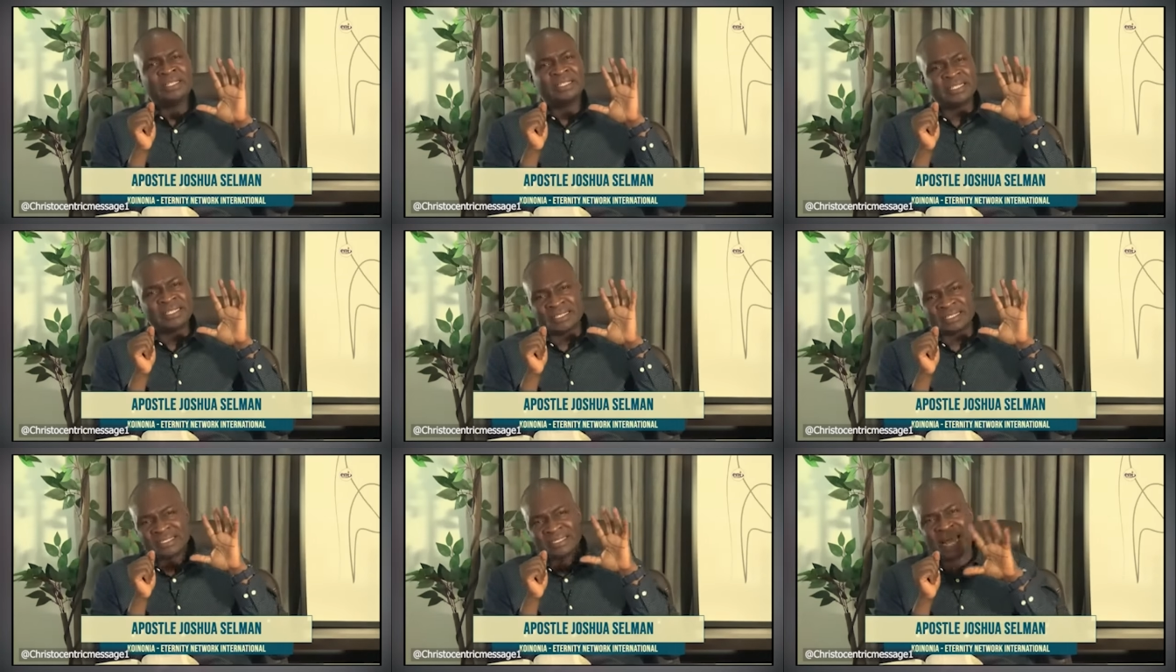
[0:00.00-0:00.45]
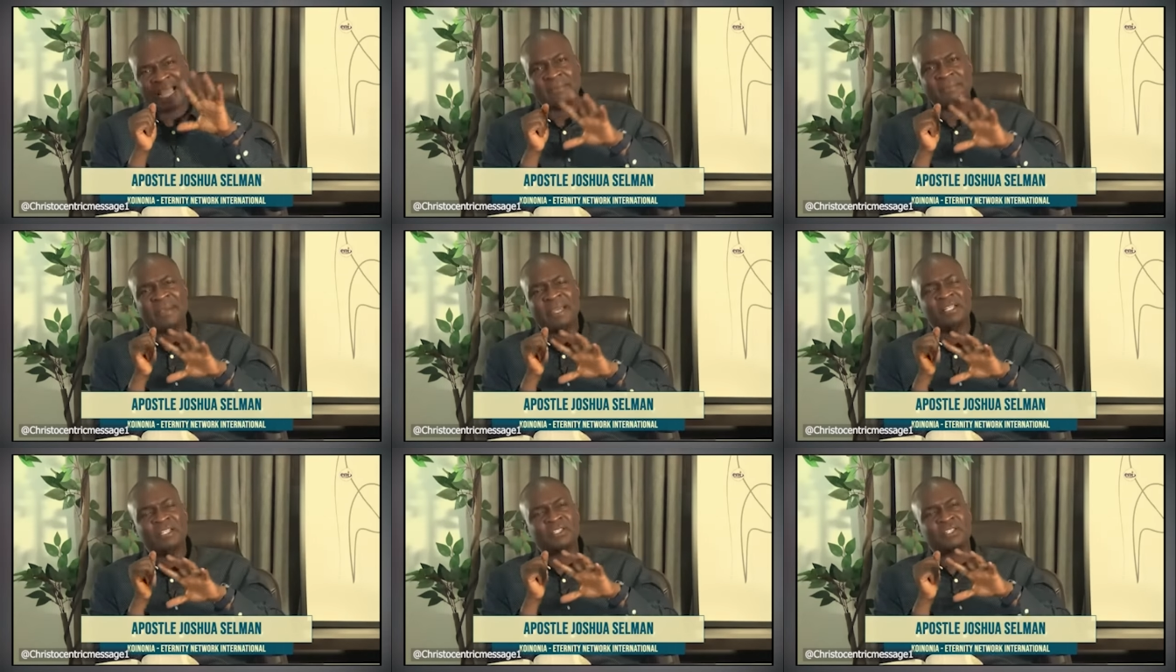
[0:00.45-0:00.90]
this
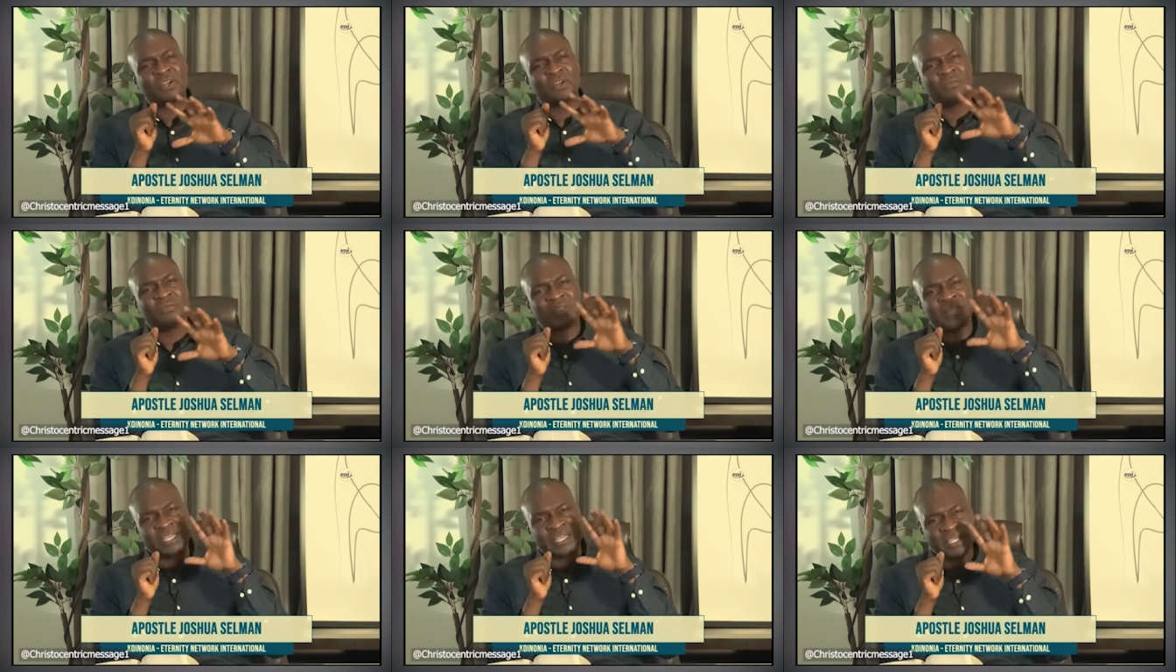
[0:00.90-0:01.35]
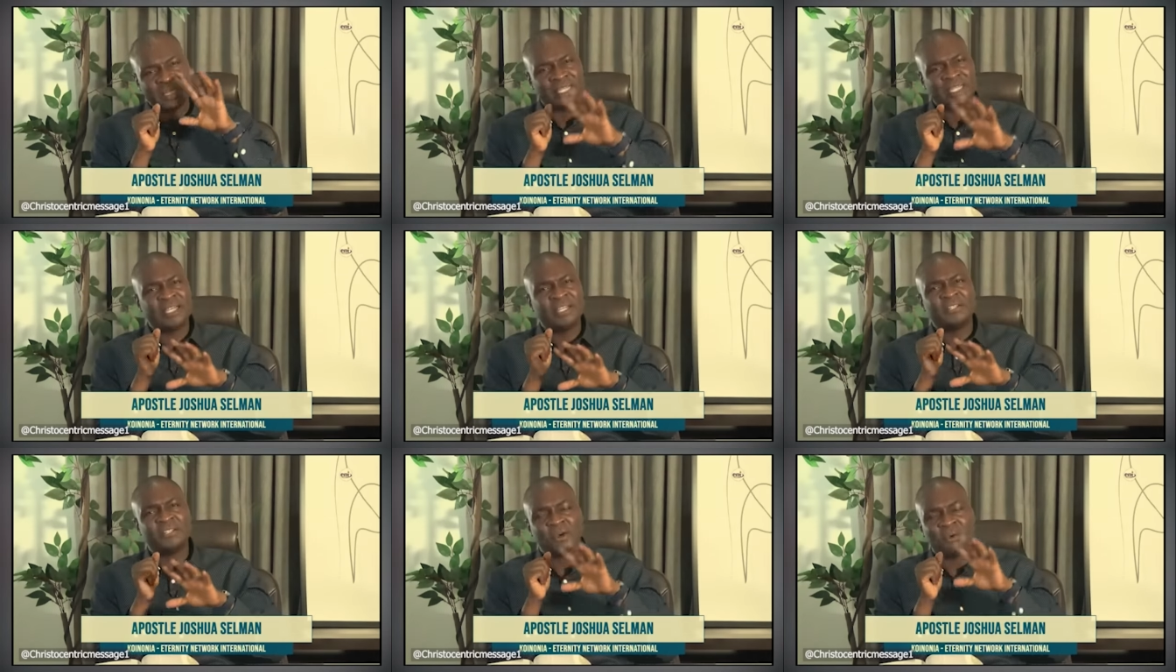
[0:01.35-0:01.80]
dimension of the
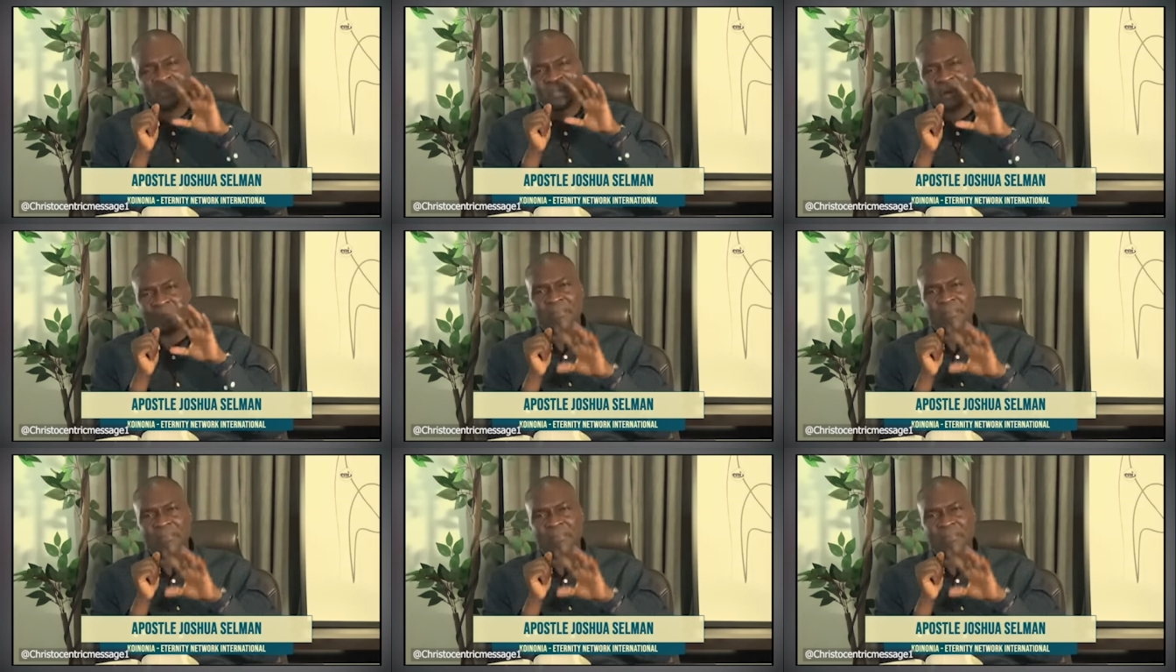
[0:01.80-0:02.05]
kingdom,